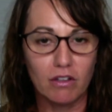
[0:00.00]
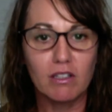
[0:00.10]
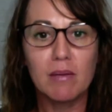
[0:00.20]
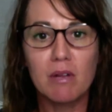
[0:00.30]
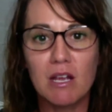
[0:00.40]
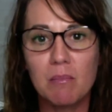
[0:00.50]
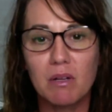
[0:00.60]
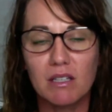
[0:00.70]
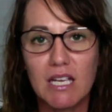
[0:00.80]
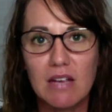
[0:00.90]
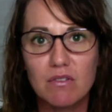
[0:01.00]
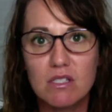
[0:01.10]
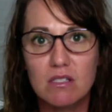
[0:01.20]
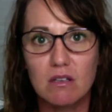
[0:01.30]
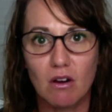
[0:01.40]
limiting
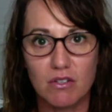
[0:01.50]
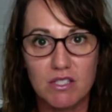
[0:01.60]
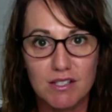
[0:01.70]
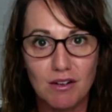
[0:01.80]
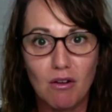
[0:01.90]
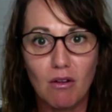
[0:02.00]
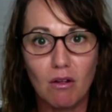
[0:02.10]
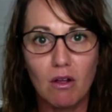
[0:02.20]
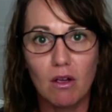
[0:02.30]
beliefs are still